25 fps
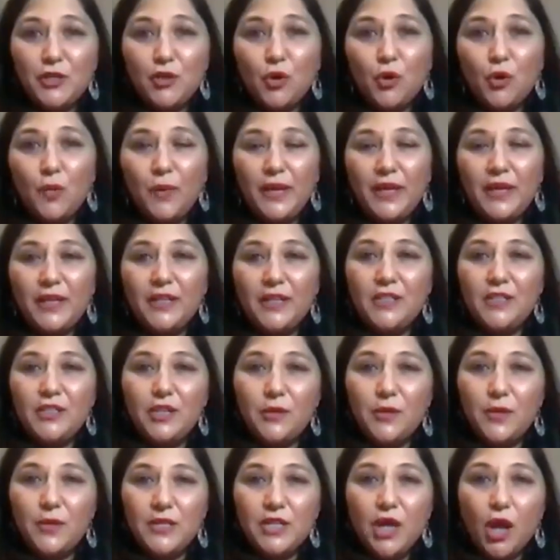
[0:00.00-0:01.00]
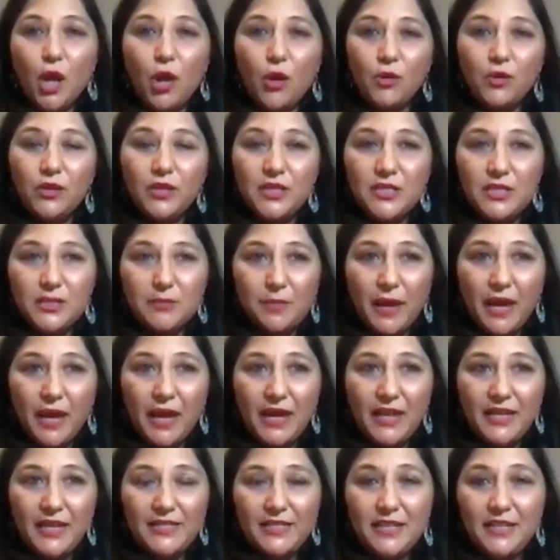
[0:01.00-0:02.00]
all we can do is hold the
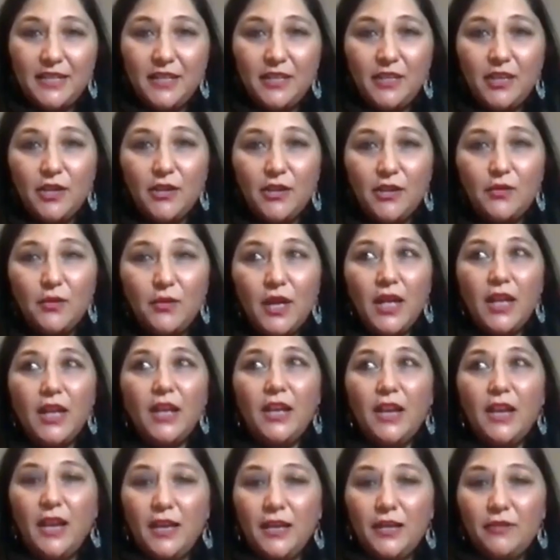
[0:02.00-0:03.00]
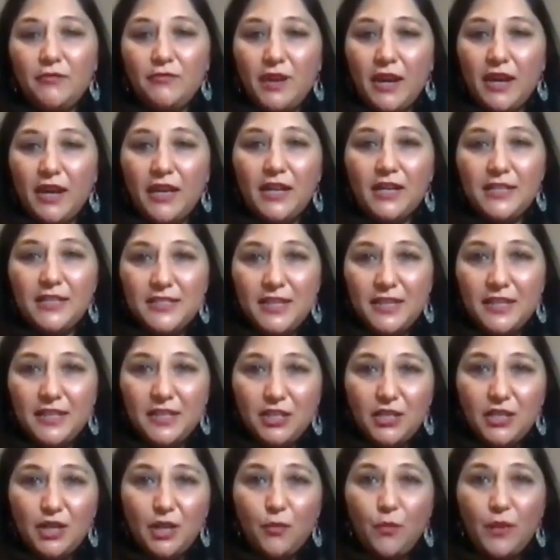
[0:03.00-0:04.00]
space. And, like Rekha said,
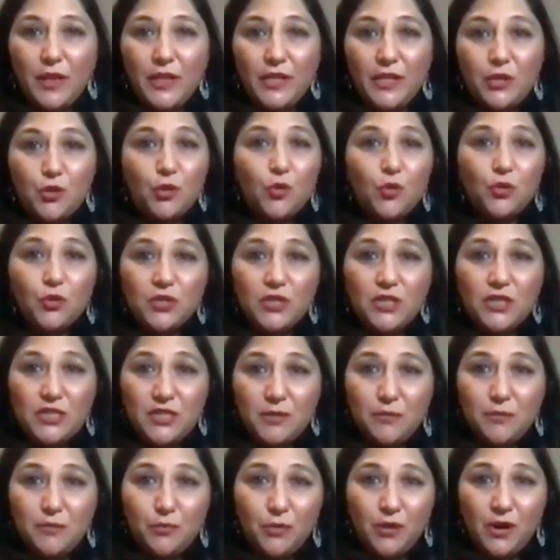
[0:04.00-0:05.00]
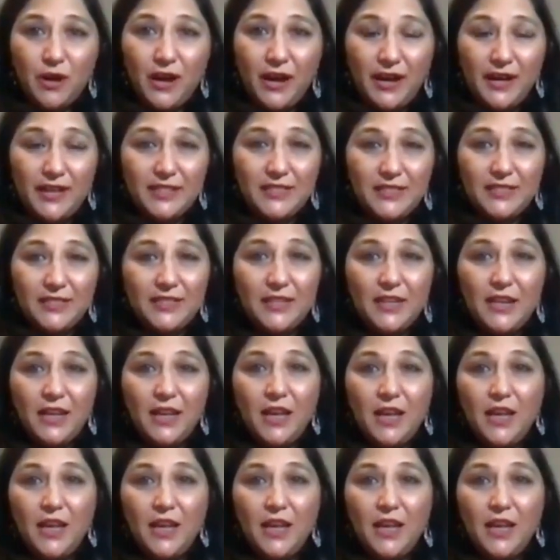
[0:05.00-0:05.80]
we're taught to suppress.